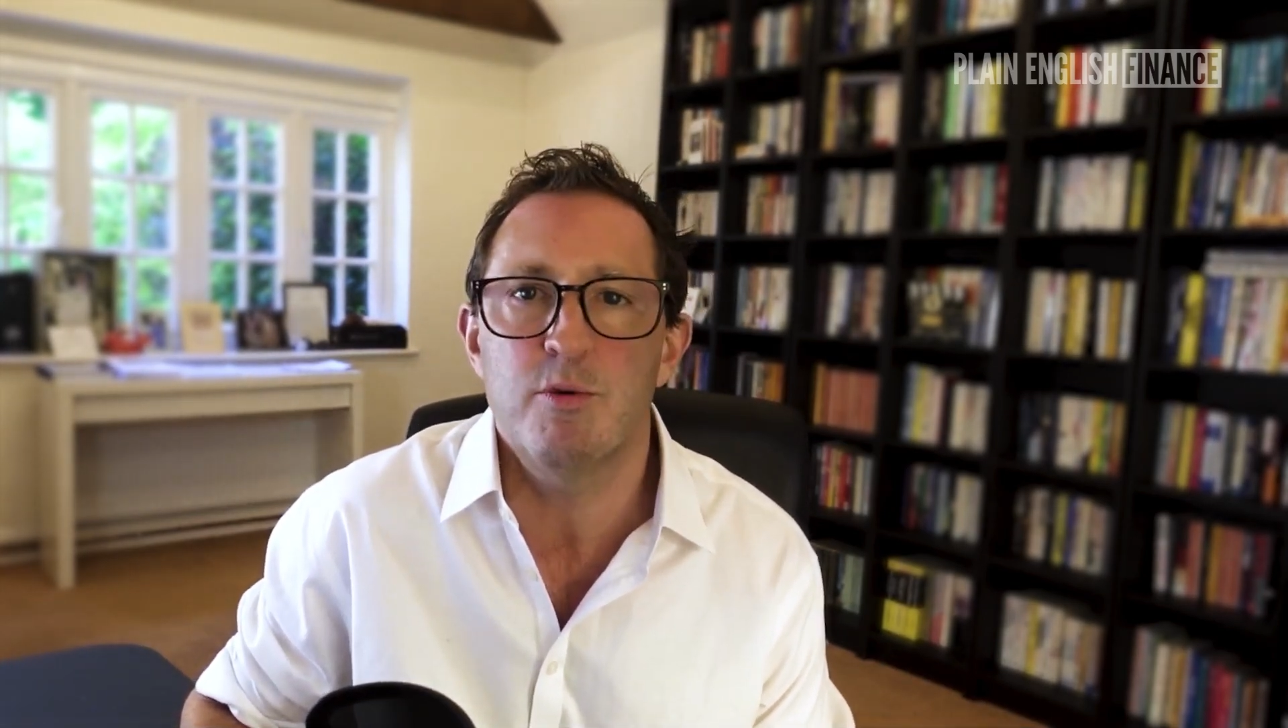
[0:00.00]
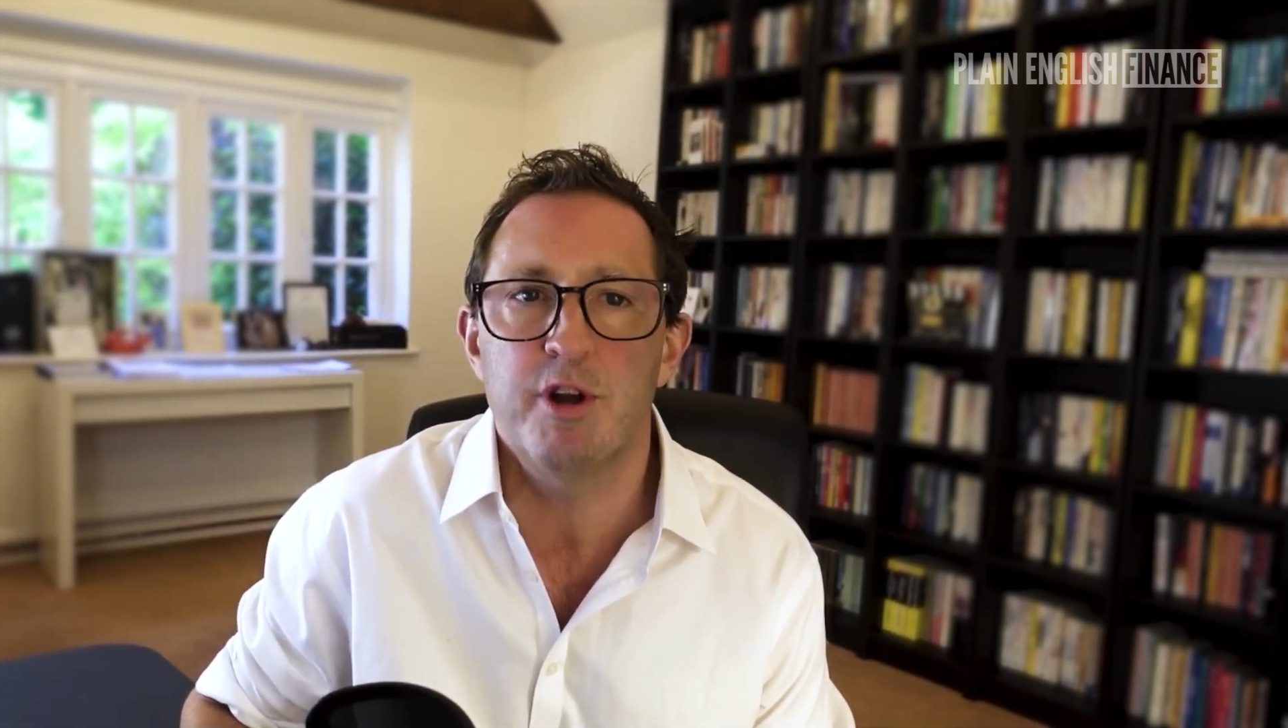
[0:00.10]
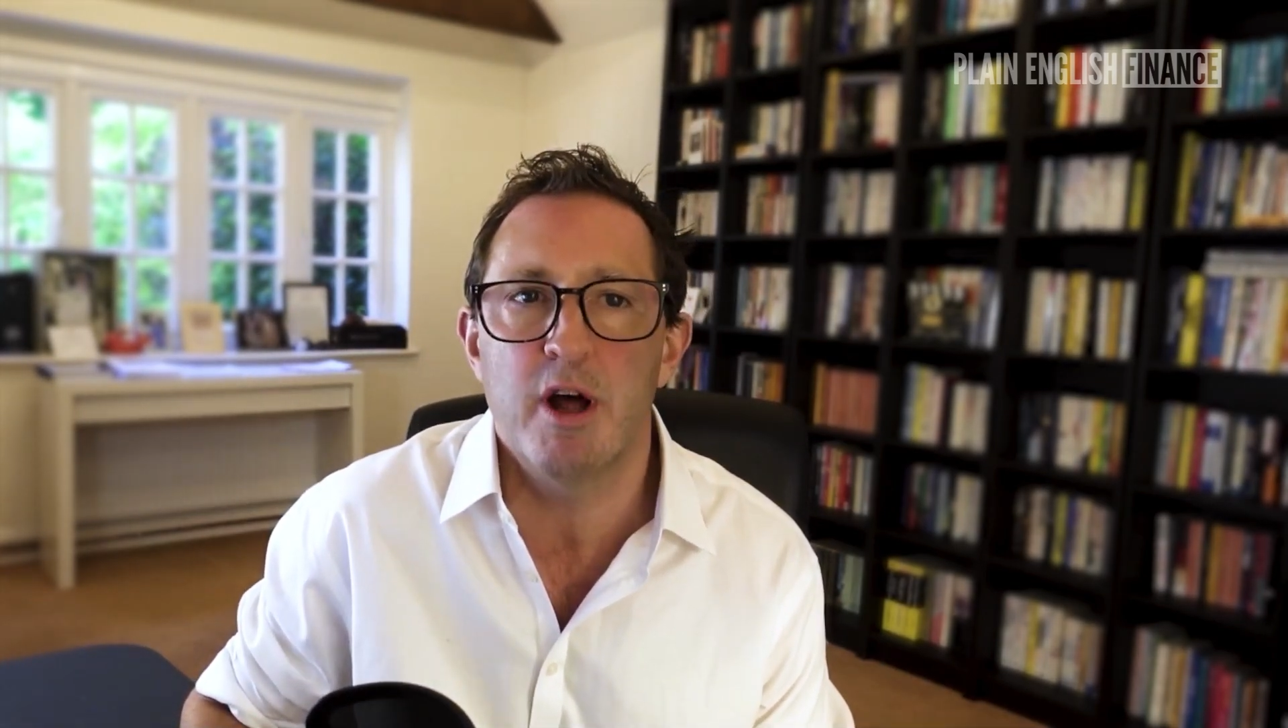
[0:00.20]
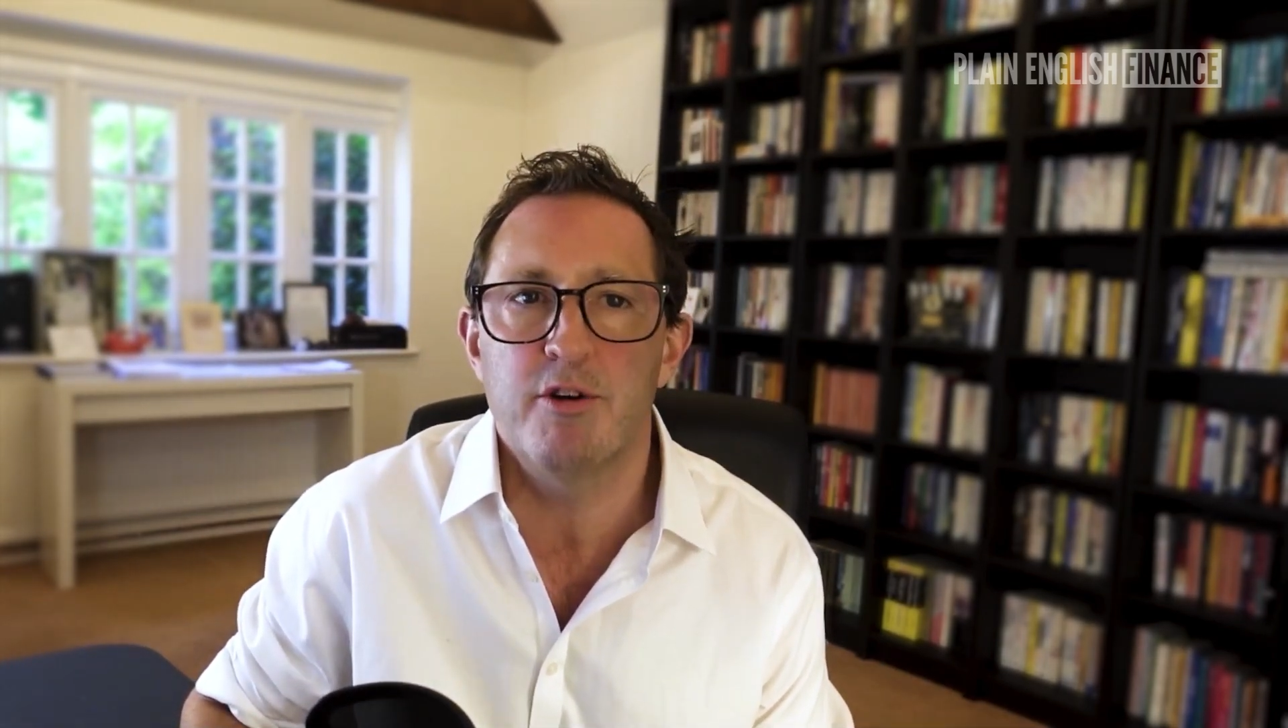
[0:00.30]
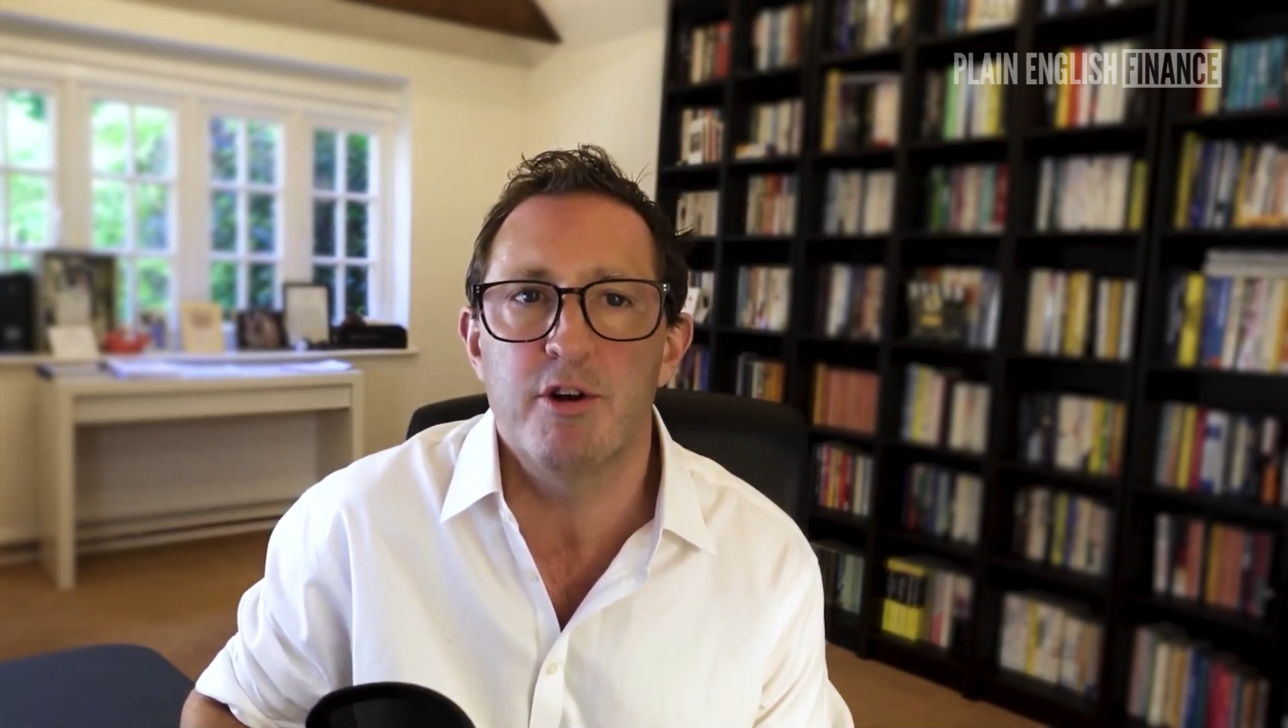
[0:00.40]

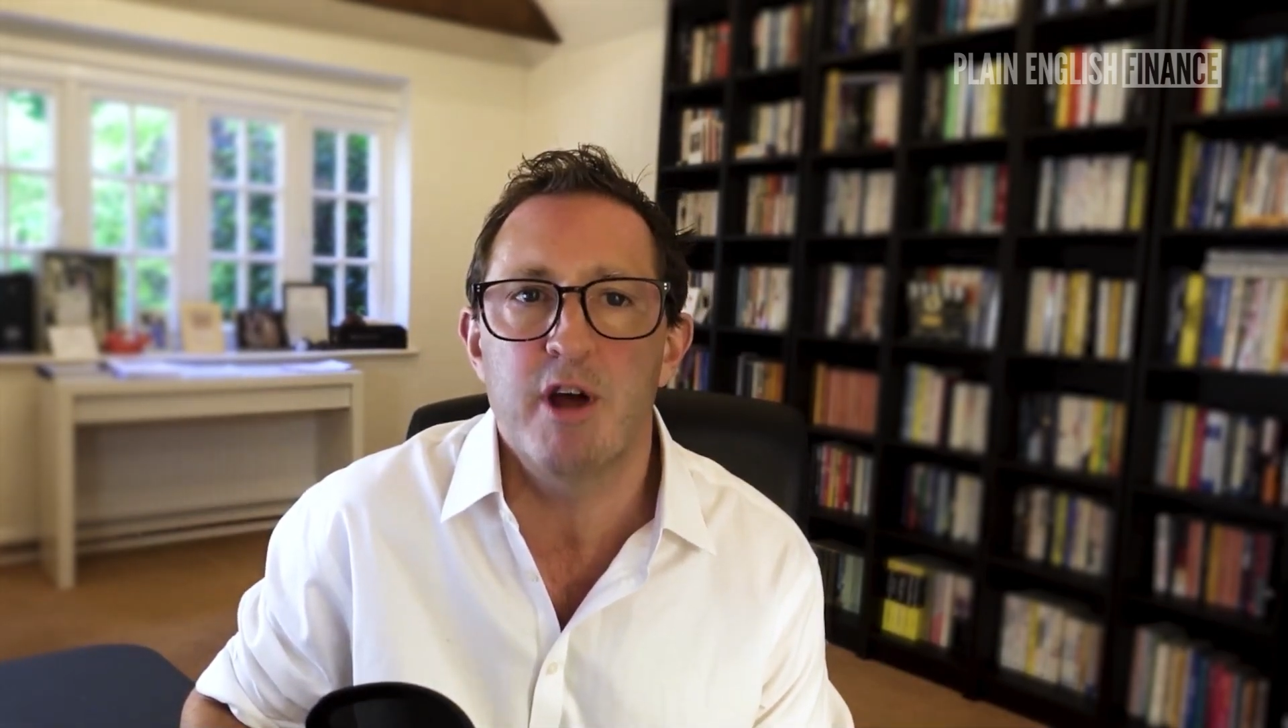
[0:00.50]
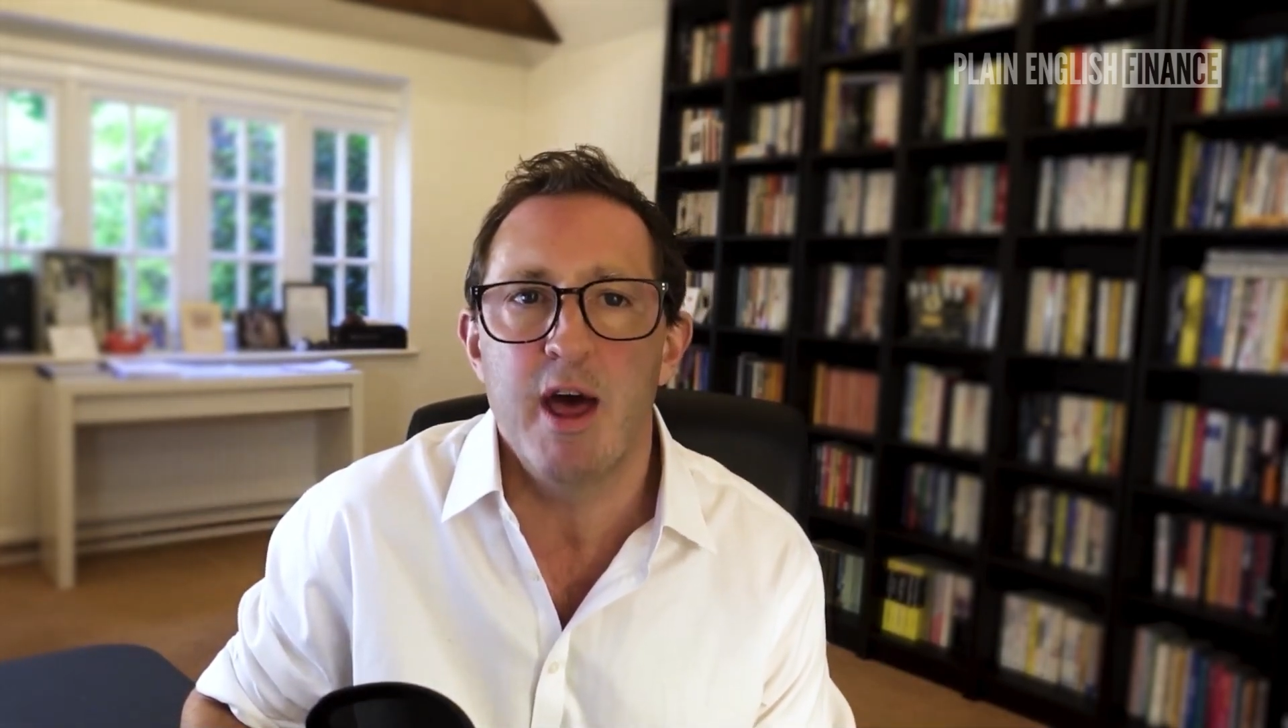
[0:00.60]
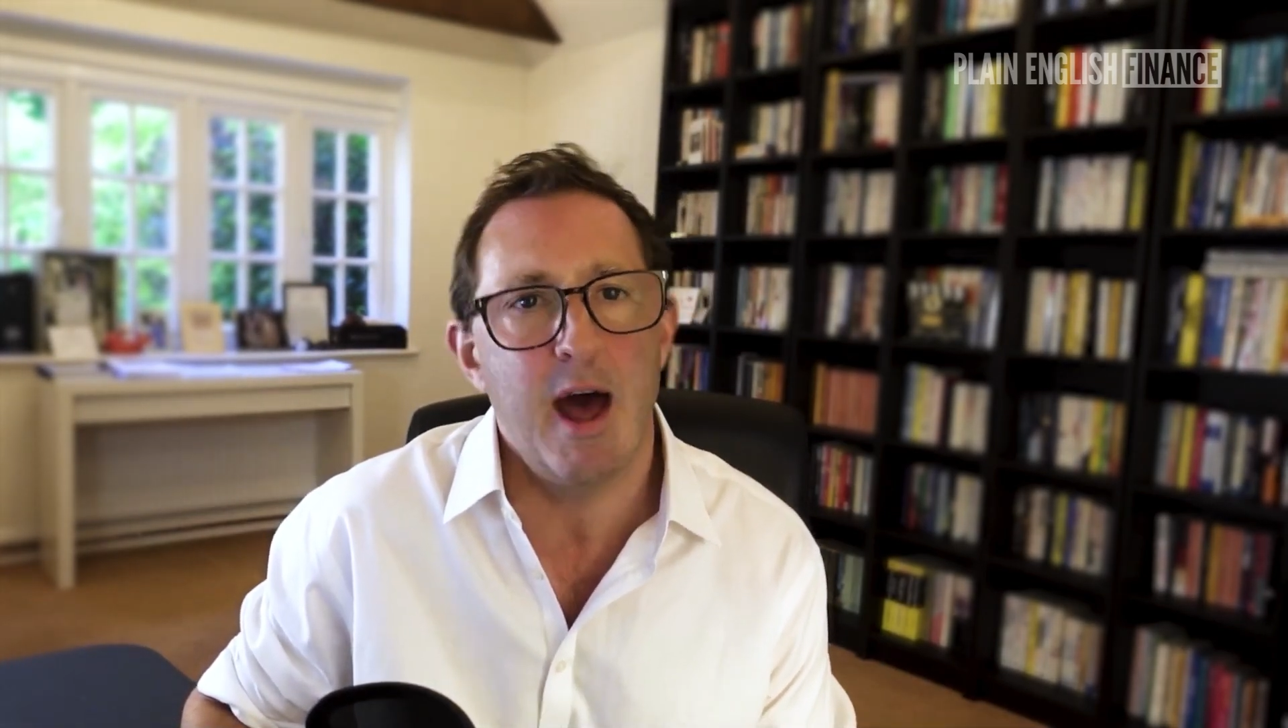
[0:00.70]
100